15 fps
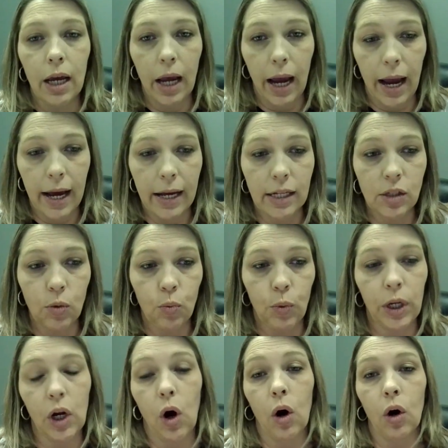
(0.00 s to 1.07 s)
as
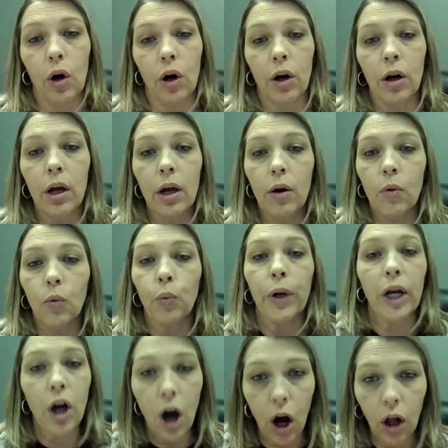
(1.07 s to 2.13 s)
we are
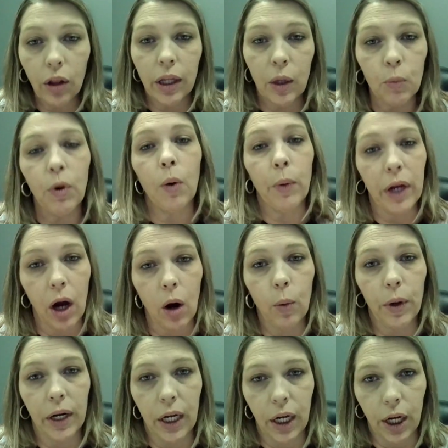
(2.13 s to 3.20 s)
recalling what we
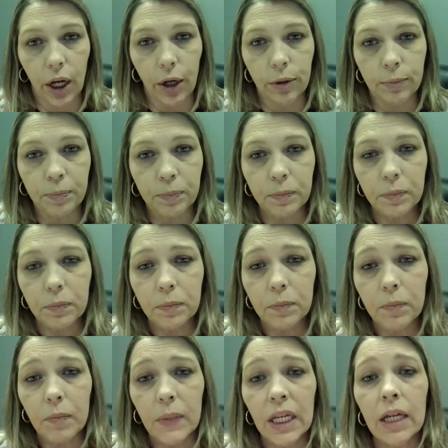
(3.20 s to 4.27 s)
already know.
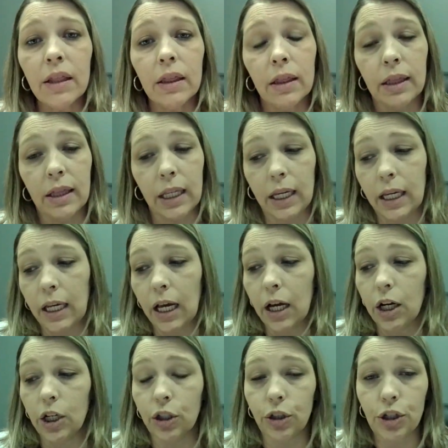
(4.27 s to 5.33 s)
The
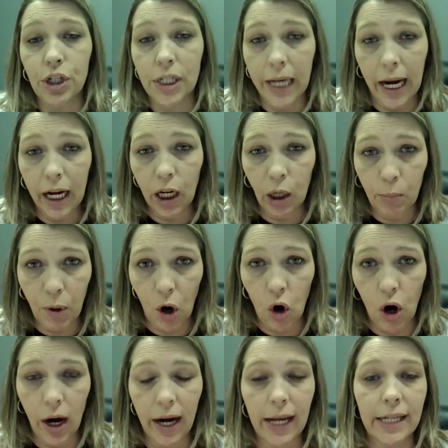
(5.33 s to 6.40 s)
understanding
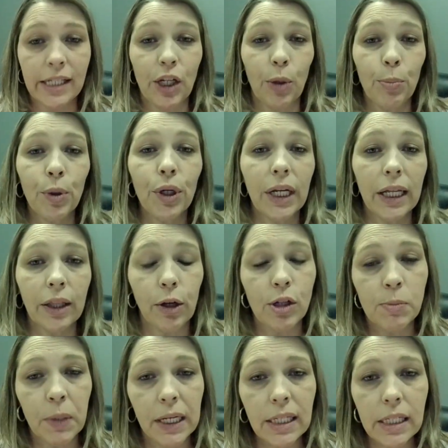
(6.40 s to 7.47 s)
part is they're putting those
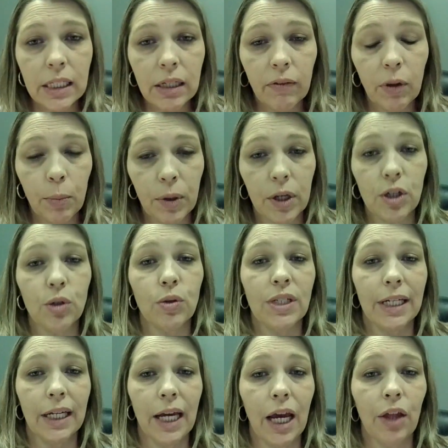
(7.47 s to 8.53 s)
pieces of the puzzle
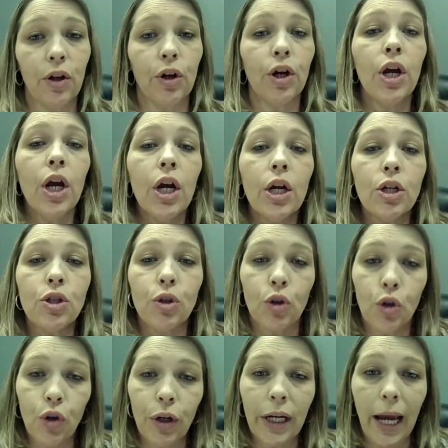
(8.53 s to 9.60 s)
together to
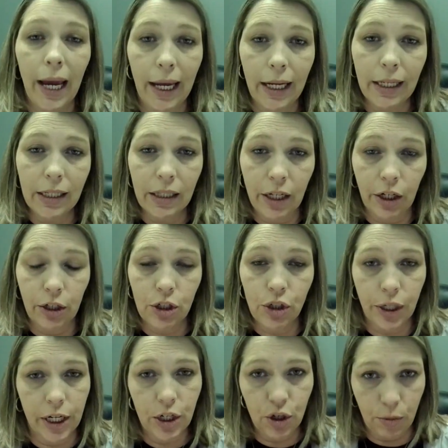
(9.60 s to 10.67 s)
create their
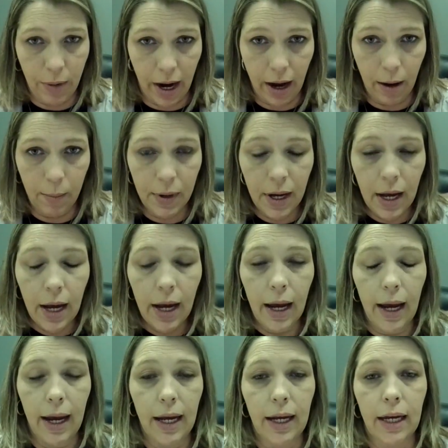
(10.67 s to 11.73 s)
treasure map.
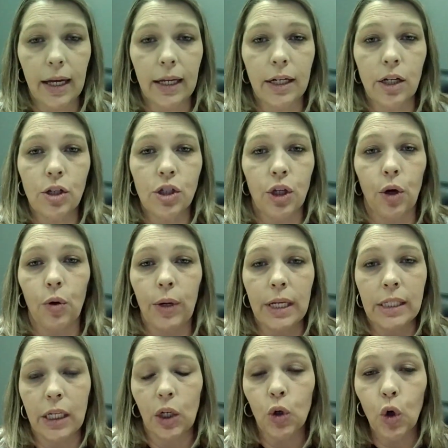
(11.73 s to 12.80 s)
And so
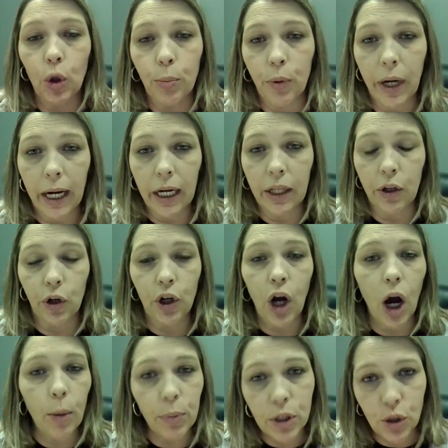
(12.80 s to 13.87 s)
it's incorporating their
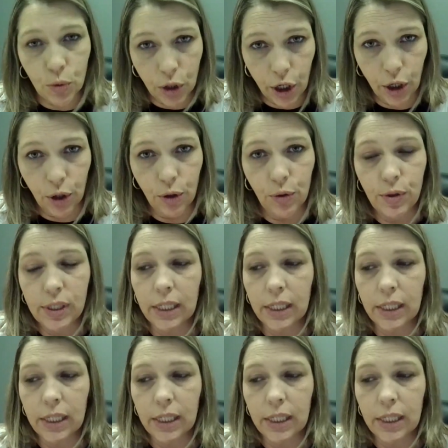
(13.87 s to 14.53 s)
compass rose,